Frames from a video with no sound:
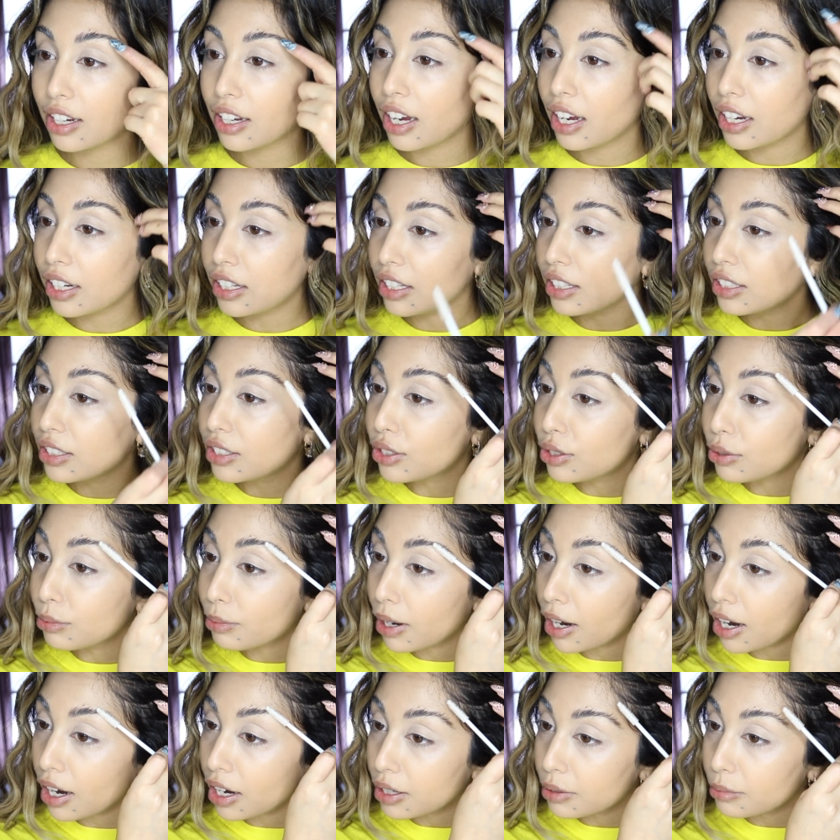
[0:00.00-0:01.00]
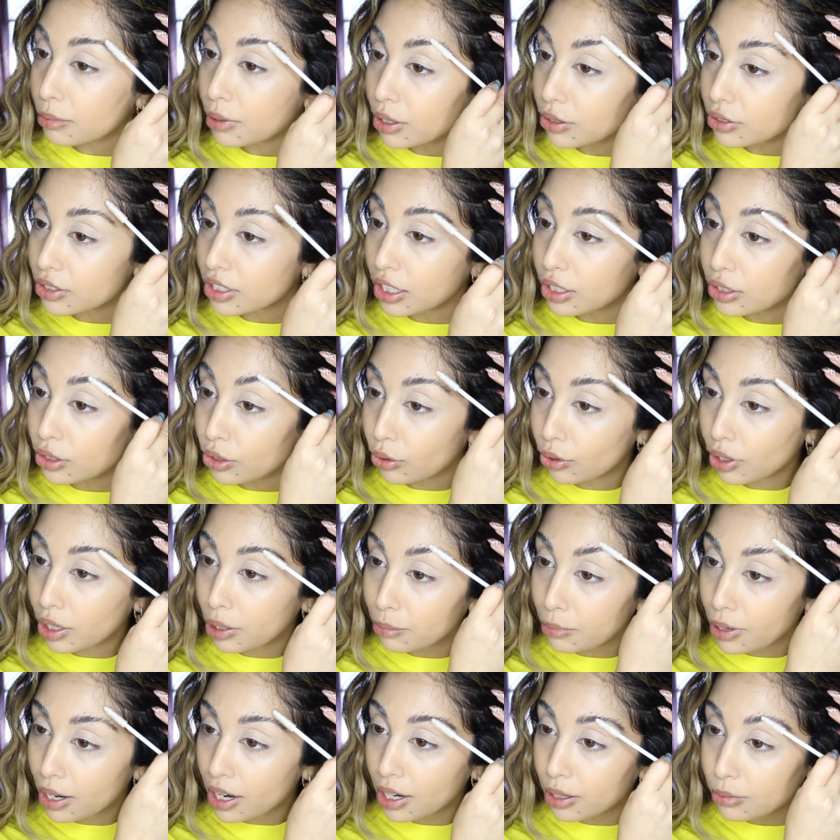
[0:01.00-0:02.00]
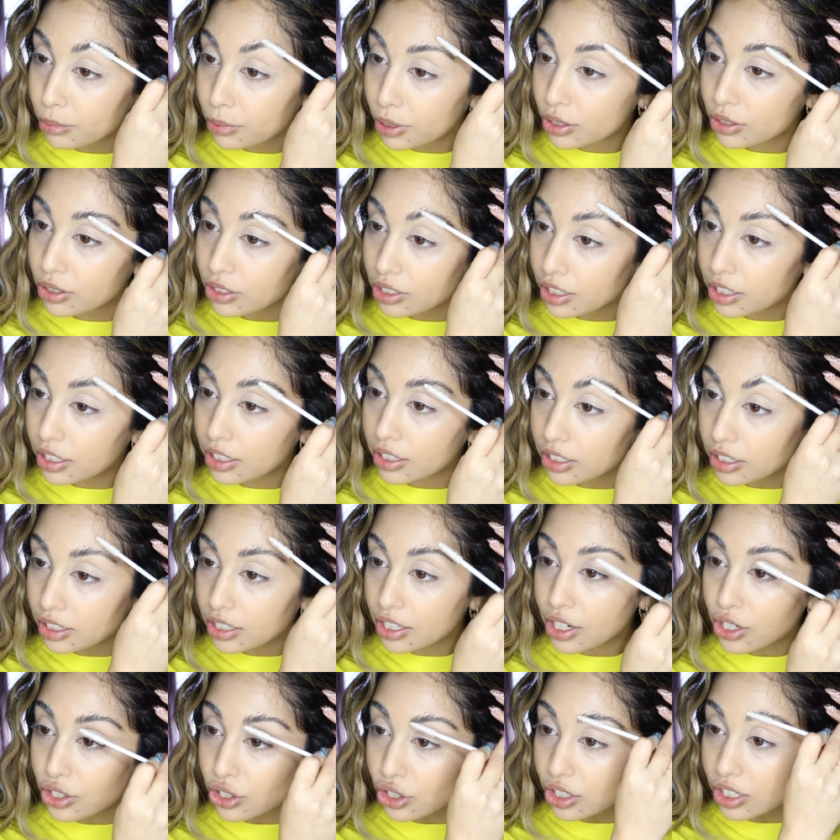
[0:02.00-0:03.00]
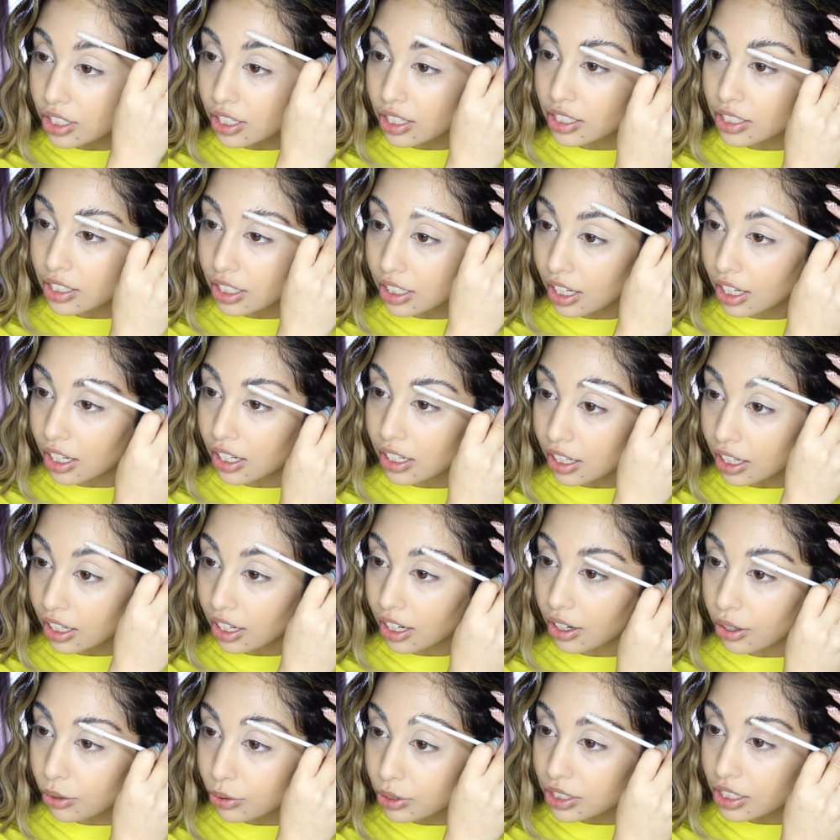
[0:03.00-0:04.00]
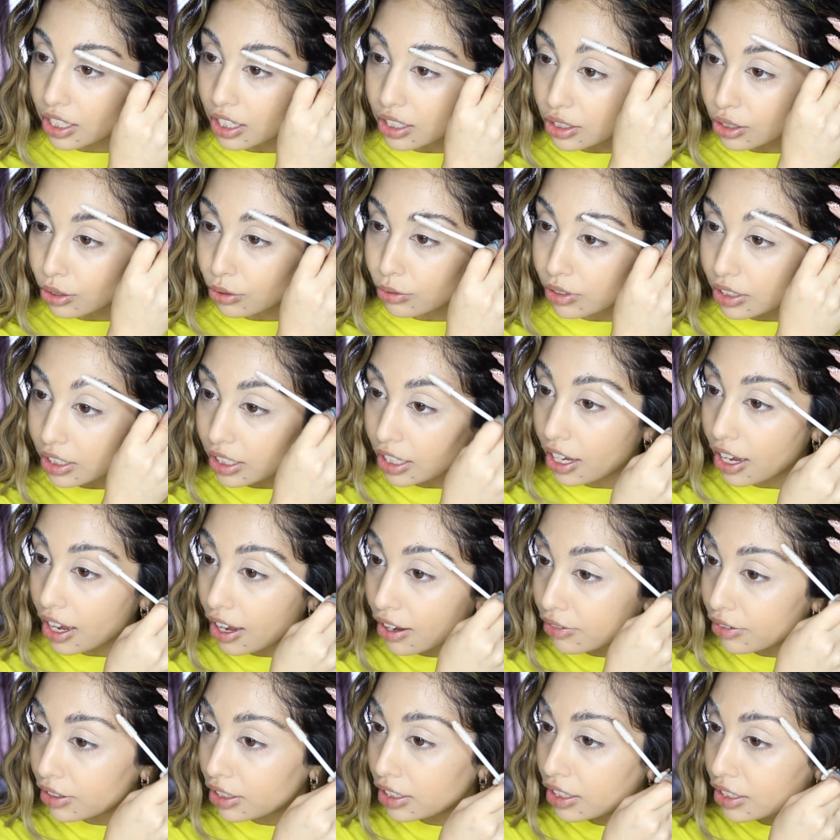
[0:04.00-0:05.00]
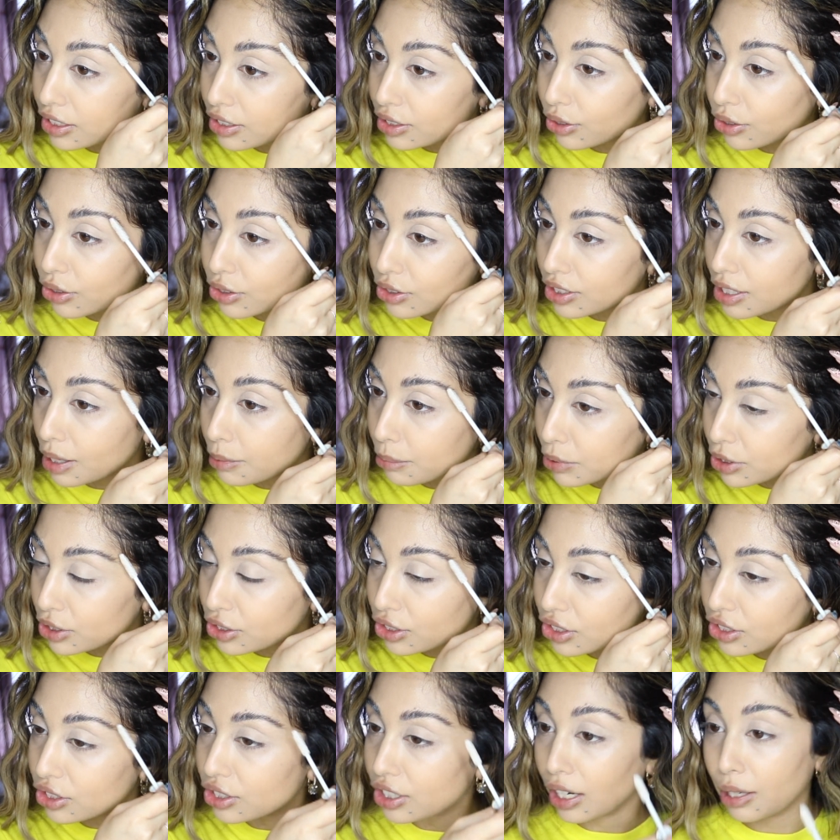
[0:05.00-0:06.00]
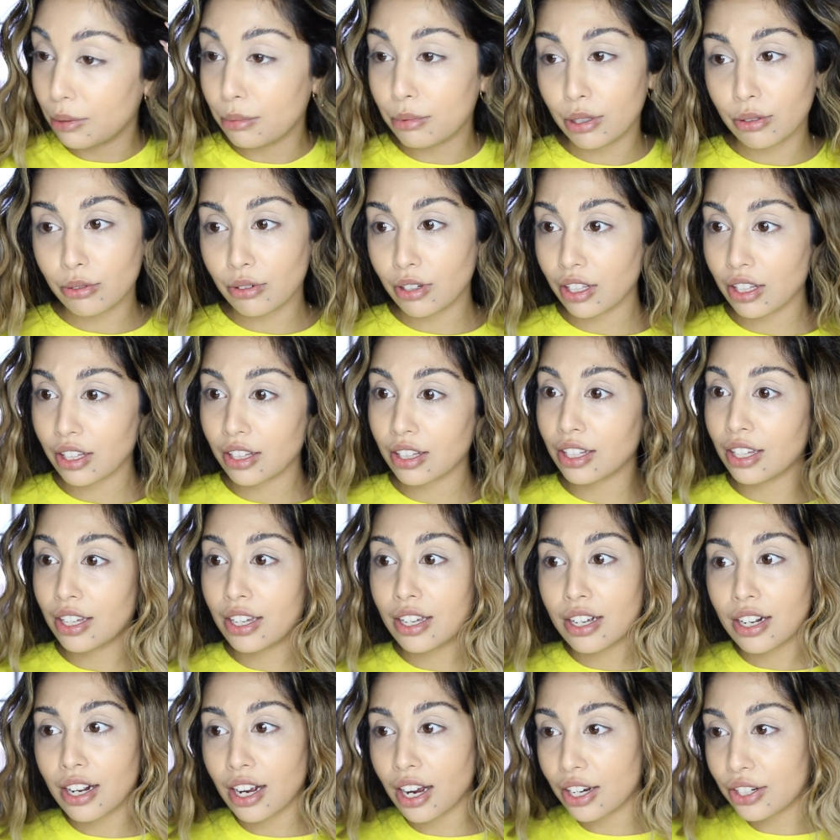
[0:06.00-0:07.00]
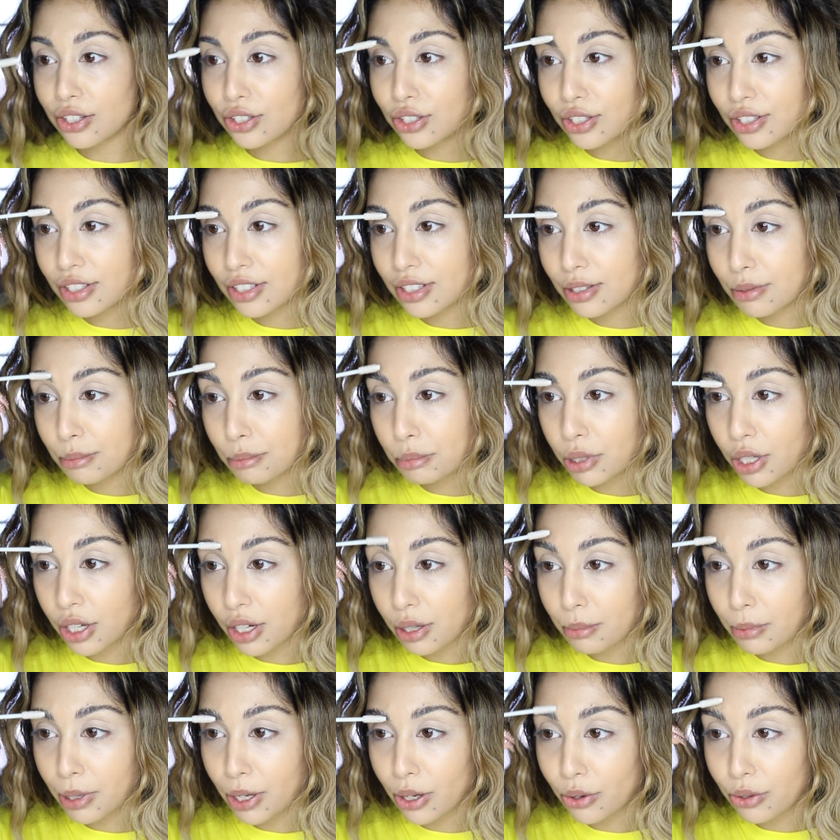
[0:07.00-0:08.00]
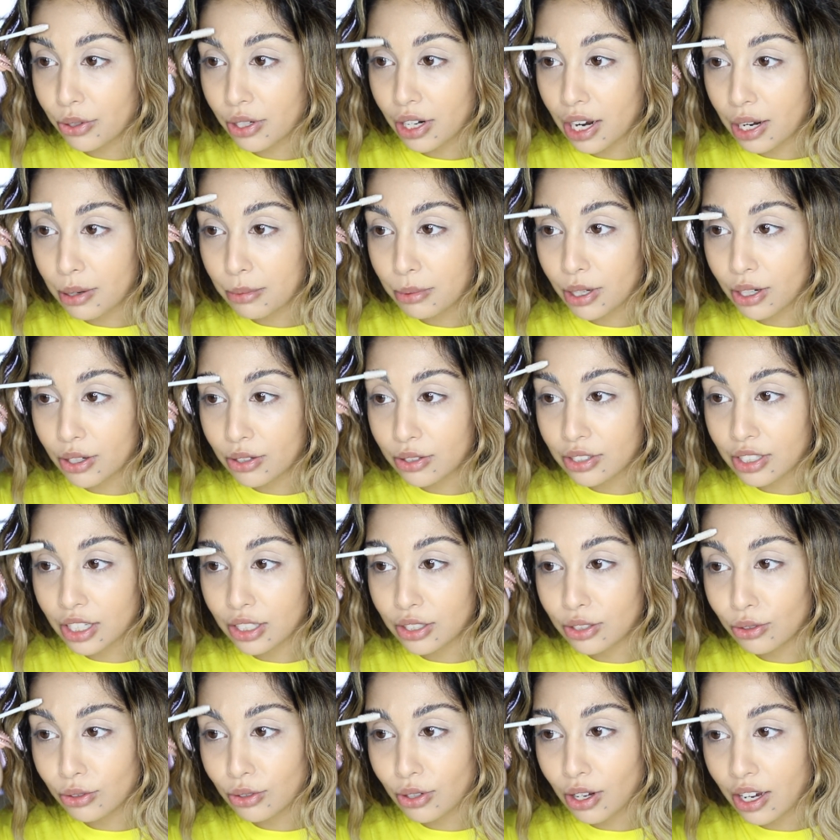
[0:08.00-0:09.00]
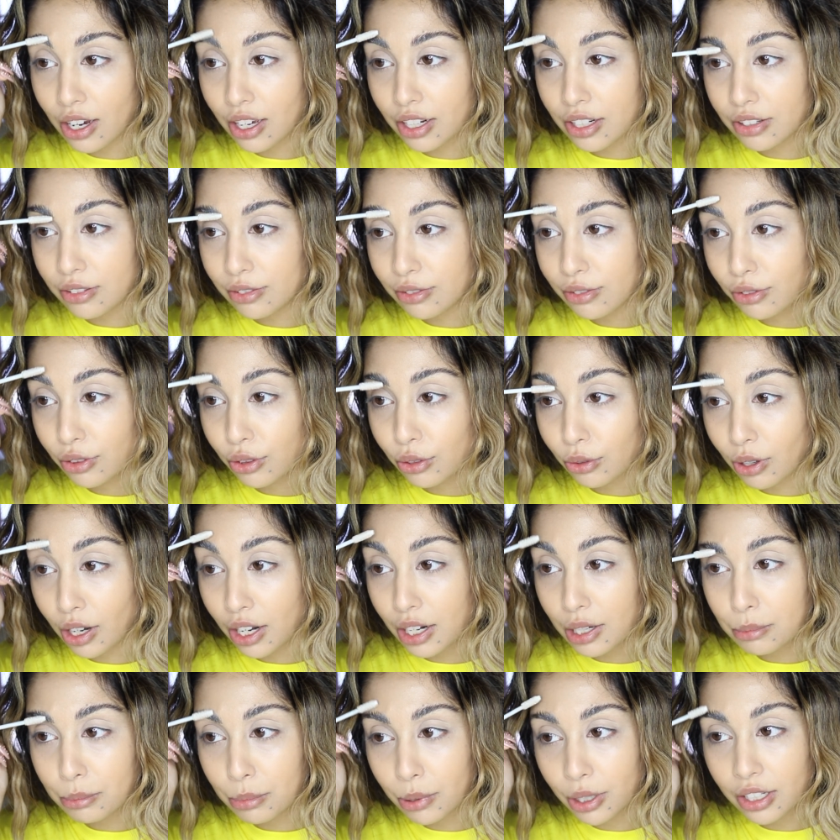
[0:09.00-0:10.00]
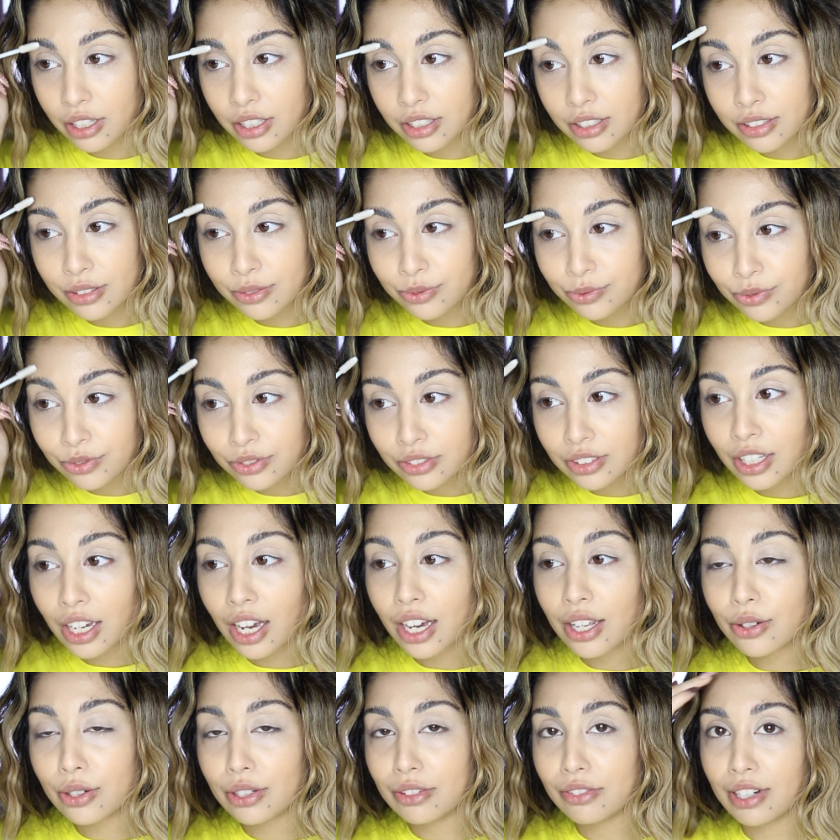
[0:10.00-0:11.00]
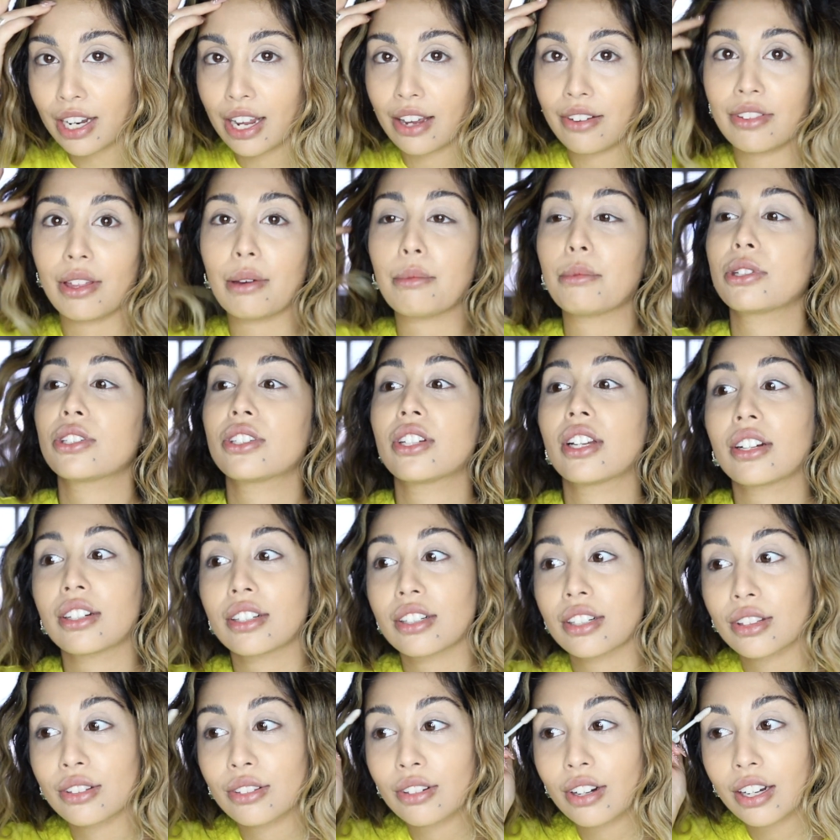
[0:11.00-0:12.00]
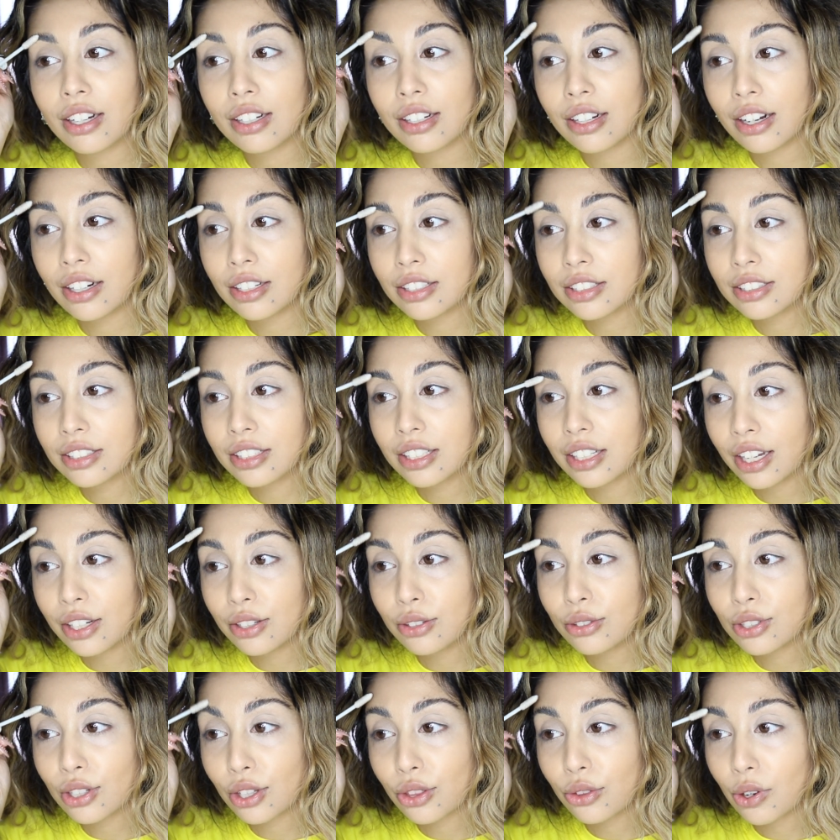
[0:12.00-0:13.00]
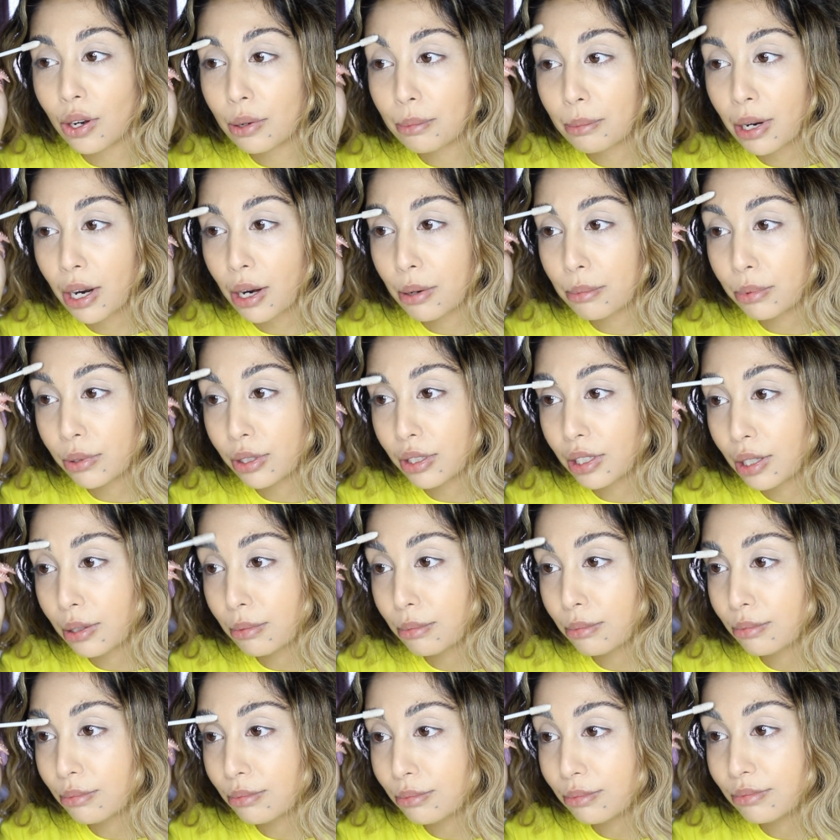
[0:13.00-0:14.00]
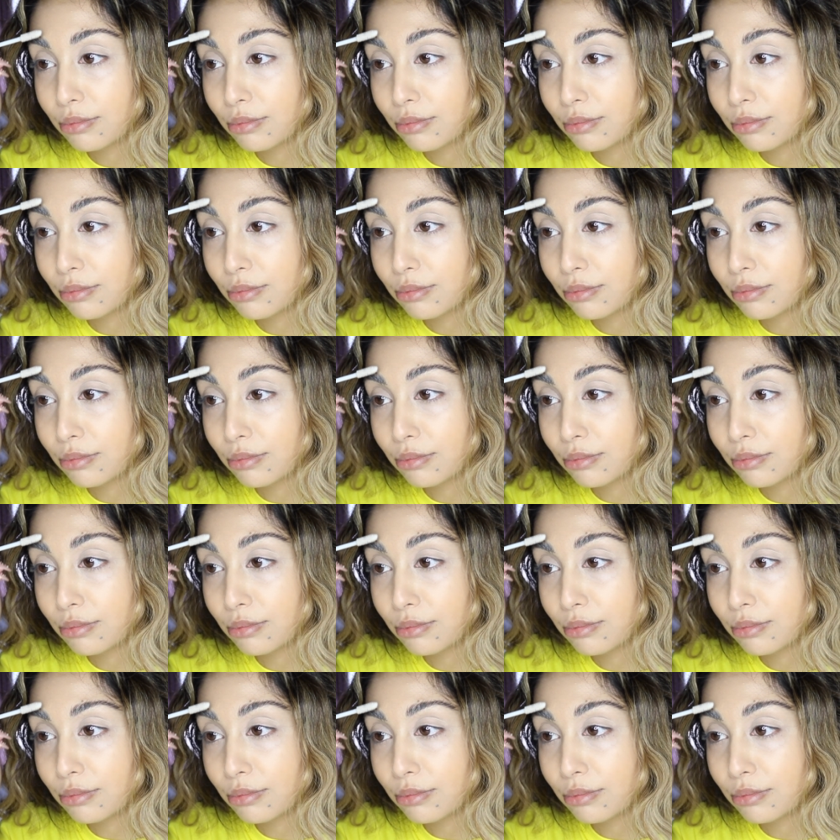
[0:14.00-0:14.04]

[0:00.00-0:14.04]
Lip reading: I need to do my eyebrows. I don't get my eyebrows done just because, again, like I always say, I don't really have any, so there's not much to shape it with. I just pluck my own eyebrows. I do know how to thread, but I don't even have that much hair to thread. Honestly, I used to thread my upper lip.